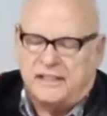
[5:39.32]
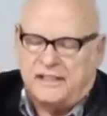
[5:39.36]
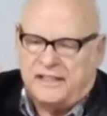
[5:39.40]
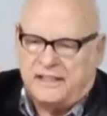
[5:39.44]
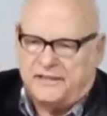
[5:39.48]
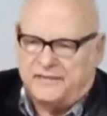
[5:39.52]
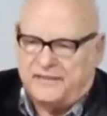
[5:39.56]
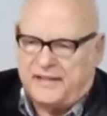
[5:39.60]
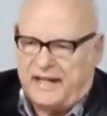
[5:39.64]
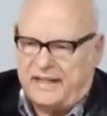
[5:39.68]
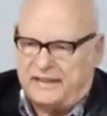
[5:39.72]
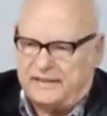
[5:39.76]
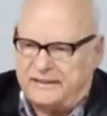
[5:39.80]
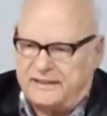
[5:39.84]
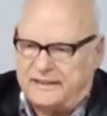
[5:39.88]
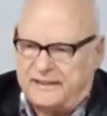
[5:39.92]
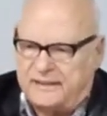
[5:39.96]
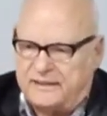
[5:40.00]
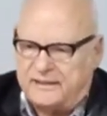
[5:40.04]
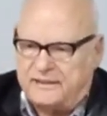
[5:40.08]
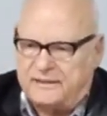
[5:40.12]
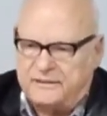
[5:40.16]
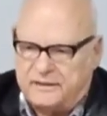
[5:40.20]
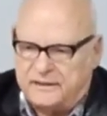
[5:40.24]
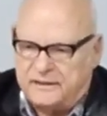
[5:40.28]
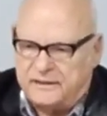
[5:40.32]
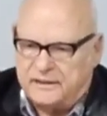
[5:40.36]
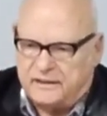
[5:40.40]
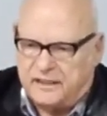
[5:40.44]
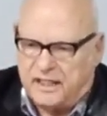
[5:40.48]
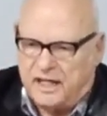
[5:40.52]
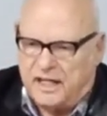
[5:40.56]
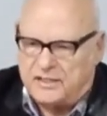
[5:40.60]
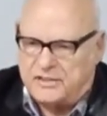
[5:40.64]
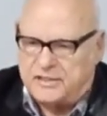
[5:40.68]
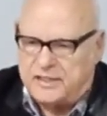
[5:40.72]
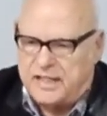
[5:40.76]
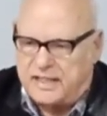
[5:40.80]
that uh,
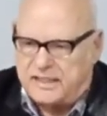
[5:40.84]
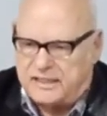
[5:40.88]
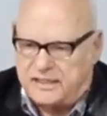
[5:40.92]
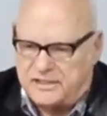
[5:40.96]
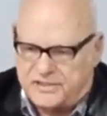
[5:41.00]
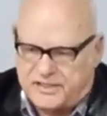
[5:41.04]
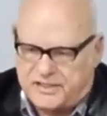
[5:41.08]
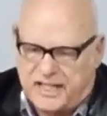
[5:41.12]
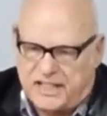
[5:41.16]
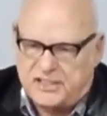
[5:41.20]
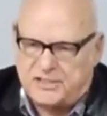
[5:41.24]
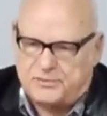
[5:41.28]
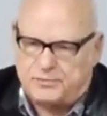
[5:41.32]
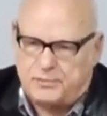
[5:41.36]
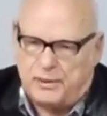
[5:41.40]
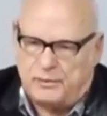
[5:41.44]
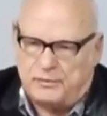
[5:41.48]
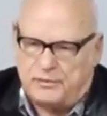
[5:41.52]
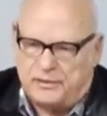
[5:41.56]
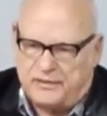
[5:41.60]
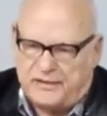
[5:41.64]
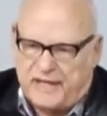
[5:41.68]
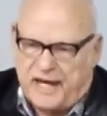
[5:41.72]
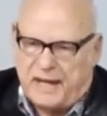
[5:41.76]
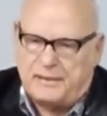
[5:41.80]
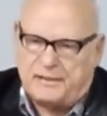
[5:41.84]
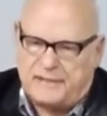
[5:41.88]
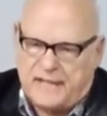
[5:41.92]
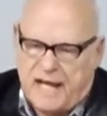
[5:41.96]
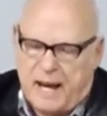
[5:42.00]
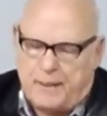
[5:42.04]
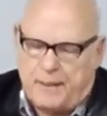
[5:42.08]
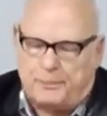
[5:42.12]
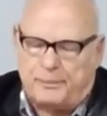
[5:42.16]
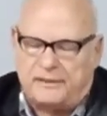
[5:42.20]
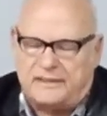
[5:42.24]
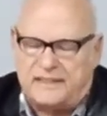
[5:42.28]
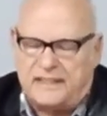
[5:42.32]
God's had a saints movement, and that
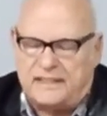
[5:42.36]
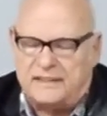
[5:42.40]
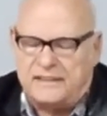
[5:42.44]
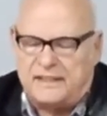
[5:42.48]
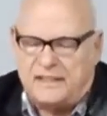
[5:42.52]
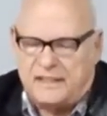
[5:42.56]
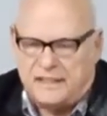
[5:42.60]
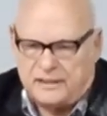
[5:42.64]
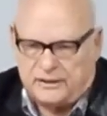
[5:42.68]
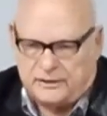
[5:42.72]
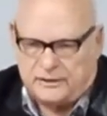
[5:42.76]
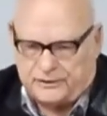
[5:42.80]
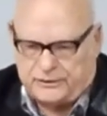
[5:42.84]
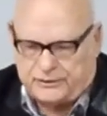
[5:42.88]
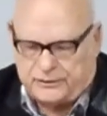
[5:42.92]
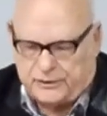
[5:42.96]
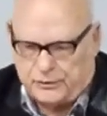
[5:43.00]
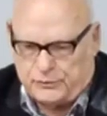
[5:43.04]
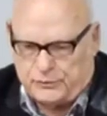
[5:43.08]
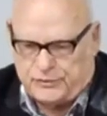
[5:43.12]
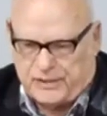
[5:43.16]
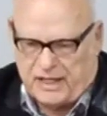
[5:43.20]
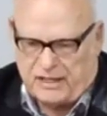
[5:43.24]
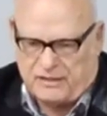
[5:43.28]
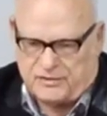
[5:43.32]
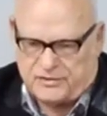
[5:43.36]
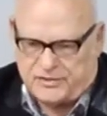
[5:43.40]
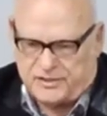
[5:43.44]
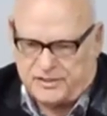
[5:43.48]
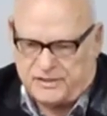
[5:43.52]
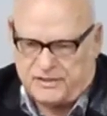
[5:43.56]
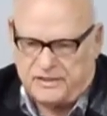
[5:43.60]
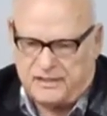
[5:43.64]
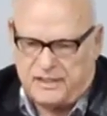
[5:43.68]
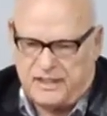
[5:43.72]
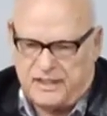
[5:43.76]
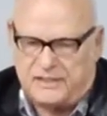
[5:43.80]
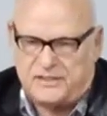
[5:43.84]
happened in
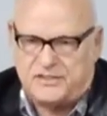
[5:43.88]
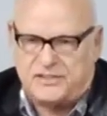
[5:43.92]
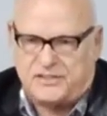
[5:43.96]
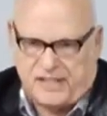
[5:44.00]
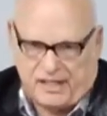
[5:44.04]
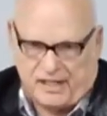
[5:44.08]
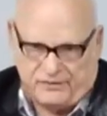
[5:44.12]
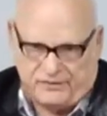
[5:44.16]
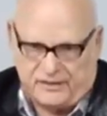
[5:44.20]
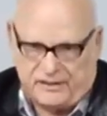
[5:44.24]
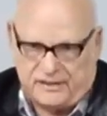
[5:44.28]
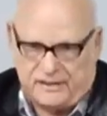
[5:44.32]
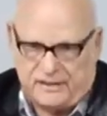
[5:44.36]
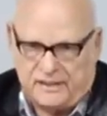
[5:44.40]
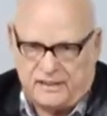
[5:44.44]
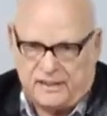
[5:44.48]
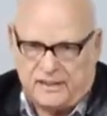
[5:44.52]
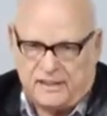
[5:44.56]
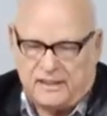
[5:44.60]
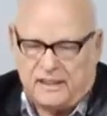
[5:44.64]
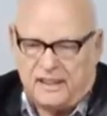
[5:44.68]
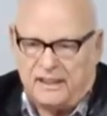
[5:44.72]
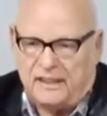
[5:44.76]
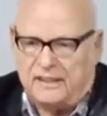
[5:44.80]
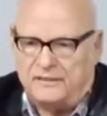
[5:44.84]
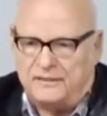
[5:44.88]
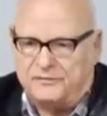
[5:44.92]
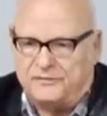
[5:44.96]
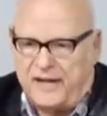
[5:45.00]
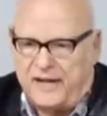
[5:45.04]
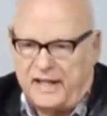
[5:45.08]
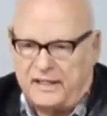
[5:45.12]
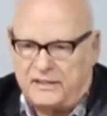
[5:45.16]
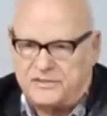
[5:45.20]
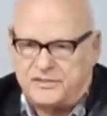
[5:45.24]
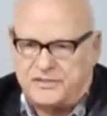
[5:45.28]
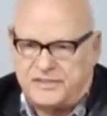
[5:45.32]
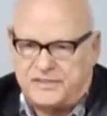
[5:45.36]
2007 um,
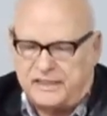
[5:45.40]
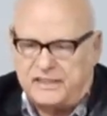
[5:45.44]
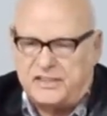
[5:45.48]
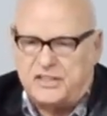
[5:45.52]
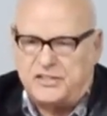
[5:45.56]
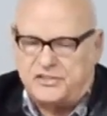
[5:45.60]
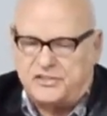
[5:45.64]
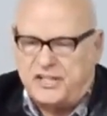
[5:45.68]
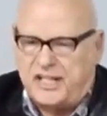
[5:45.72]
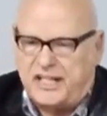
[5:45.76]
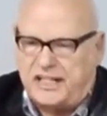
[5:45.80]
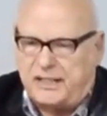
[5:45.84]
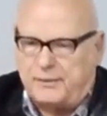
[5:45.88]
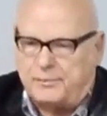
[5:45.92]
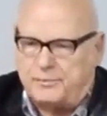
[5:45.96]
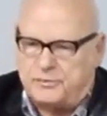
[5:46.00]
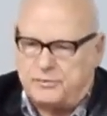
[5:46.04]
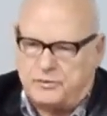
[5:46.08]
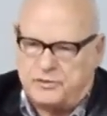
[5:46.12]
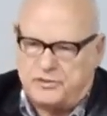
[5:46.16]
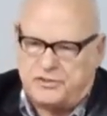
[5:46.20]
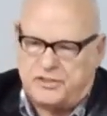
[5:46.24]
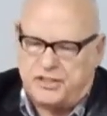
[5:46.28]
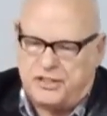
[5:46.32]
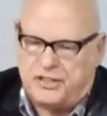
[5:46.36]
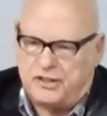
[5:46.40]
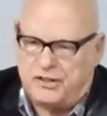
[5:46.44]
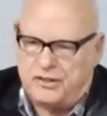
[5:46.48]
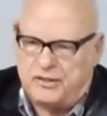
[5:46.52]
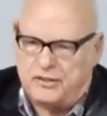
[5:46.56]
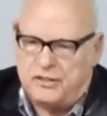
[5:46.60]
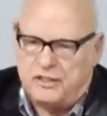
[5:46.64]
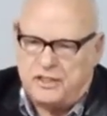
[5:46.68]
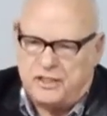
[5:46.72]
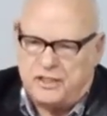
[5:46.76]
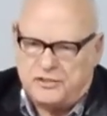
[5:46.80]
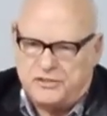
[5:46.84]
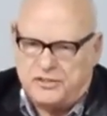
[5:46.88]
like Cindy Jacobs was
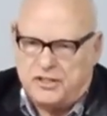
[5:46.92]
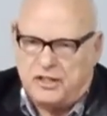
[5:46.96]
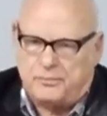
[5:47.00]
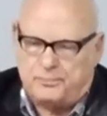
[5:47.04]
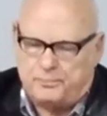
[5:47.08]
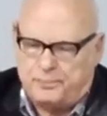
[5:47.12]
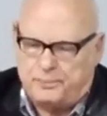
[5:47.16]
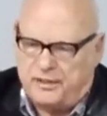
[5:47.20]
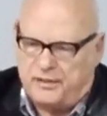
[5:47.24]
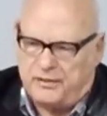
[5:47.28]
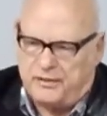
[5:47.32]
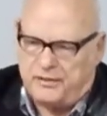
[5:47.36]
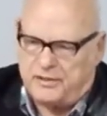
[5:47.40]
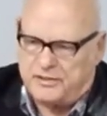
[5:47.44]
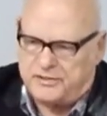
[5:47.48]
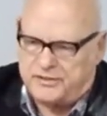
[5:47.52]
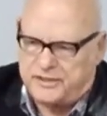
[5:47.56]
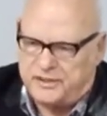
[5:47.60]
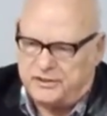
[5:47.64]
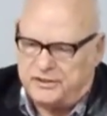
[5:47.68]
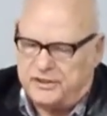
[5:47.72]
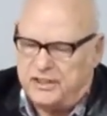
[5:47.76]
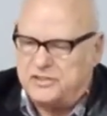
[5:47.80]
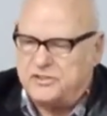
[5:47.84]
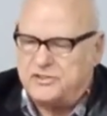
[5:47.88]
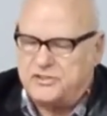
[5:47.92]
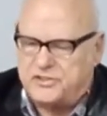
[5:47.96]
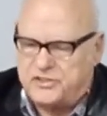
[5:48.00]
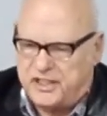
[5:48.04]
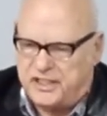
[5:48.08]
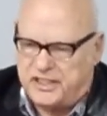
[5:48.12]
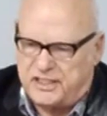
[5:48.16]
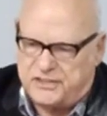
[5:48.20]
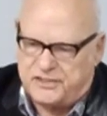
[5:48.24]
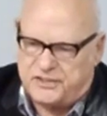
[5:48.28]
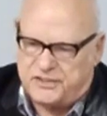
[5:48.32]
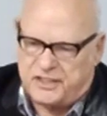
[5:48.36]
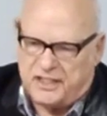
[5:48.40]
here, Chuck Pierce and Dutch
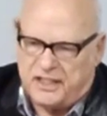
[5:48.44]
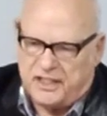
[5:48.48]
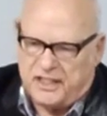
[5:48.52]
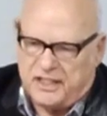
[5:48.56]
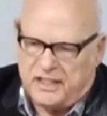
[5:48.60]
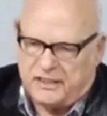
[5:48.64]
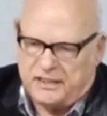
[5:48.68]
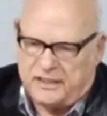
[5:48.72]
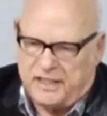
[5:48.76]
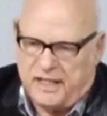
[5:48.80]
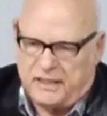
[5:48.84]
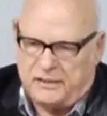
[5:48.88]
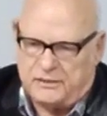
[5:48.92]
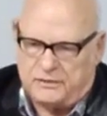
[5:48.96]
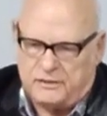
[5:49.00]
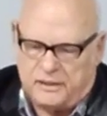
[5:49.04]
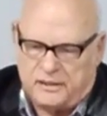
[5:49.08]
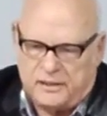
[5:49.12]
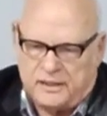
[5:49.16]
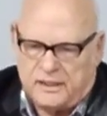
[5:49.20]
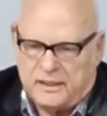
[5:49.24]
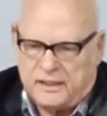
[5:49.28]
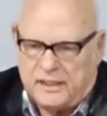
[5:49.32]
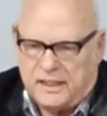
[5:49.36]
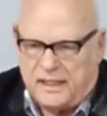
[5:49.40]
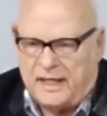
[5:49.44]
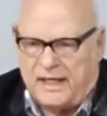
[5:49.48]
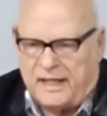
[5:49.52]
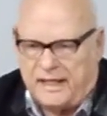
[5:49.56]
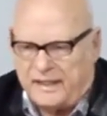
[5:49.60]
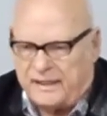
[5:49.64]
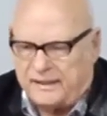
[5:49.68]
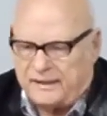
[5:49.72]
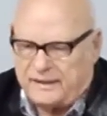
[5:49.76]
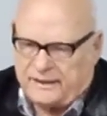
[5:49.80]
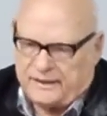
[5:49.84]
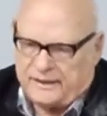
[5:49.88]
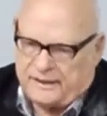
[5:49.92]
Sheets, and
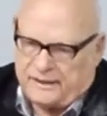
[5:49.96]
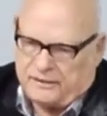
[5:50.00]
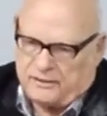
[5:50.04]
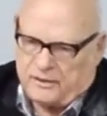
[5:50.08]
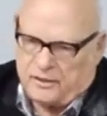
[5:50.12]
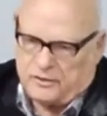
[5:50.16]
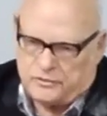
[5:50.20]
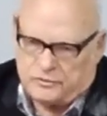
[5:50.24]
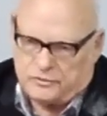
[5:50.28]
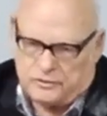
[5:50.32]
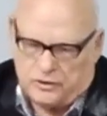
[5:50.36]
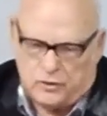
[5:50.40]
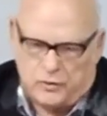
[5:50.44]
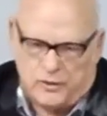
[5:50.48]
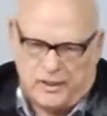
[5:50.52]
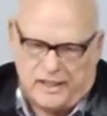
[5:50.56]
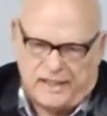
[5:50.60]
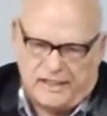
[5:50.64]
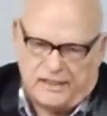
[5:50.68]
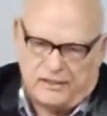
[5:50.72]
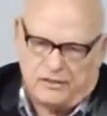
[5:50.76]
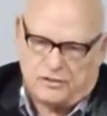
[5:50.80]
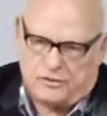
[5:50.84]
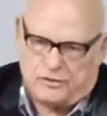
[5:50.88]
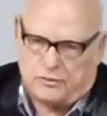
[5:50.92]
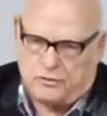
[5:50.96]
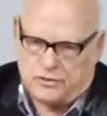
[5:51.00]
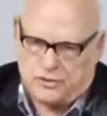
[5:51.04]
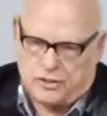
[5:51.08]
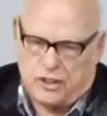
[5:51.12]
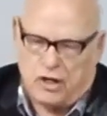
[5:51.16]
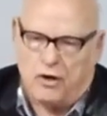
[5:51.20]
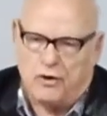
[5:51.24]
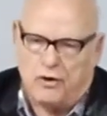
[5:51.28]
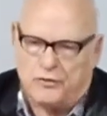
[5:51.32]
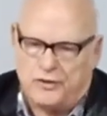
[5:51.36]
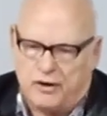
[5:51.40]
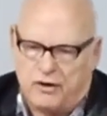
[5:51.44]
and uh, Lou Engels was
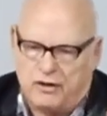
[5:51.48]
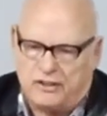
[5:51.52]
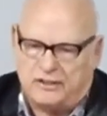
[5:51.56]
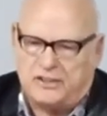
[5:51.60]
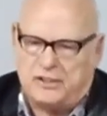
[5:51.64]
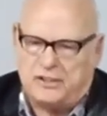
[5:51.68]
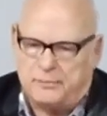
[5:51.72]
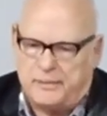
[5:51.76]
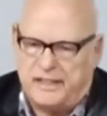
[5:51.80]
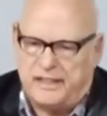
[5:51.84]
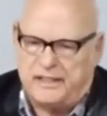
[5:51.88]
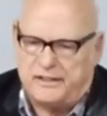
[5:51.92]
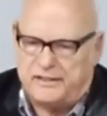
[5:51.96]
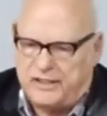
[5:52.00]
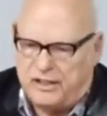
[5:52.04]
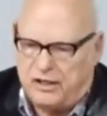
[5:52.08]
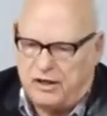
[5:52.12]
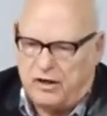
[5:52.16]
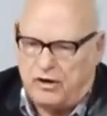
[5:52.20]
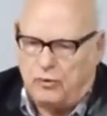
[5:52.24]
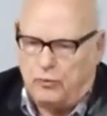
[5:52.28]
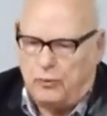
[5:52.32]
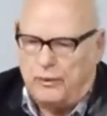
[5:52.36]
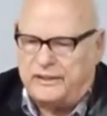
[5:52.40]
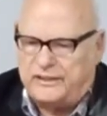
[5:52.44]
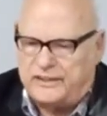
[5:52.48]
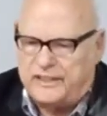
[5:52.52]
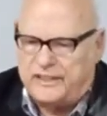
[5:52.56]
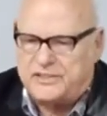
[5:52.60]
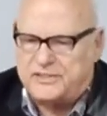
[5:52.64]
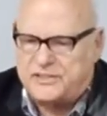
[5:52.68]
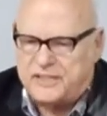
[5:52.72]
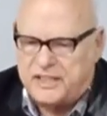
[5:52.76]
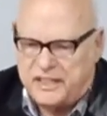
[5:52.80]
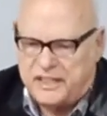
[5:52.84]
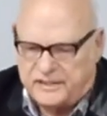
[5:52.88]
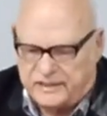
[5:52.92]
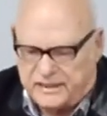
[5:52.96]
all there at the meeting. They all witnessed
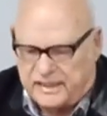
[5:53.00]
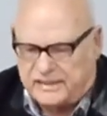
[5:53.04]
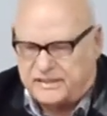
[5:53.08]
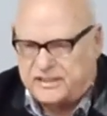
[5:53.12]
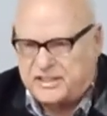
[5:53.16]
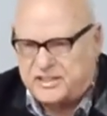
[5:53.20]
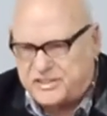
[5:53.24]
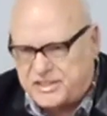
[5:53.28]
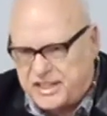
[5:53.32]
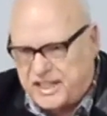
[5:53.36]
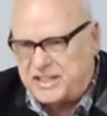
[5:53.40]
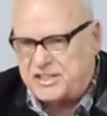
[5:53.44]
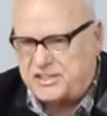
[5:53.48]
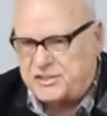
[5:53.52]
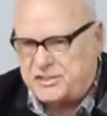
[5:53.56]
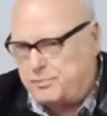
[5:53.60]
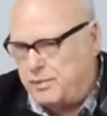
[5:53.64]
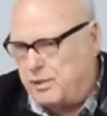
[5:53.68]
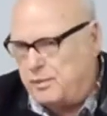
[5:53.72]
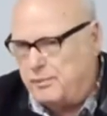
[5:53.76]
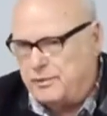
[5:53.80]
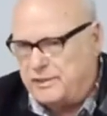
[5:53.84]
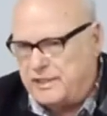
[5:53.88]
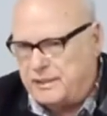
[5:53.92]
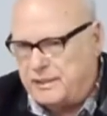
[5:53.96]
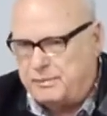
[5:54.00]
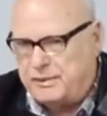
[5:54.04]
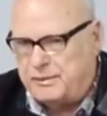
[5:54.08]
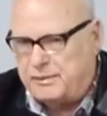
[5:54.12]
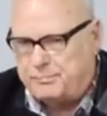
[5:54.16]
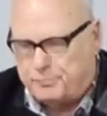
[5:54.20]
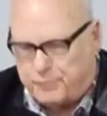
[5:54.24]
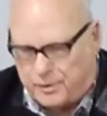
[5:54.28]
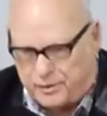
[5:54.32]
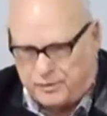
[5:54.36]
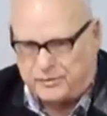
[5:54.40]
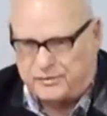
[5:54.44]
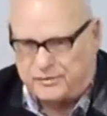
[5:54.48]
that the Saints movement had been
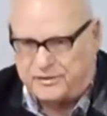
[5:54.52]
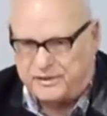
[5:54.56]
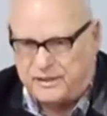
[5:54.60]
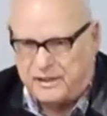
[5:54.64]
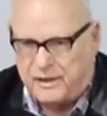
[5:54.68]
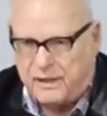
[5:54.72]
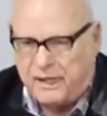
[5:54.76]
birthed.